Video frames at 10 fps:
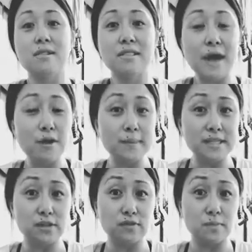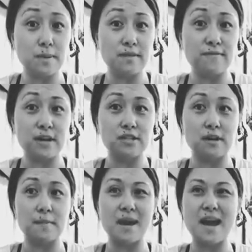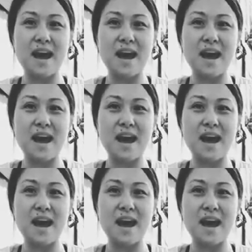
allowed myself to be the victim and I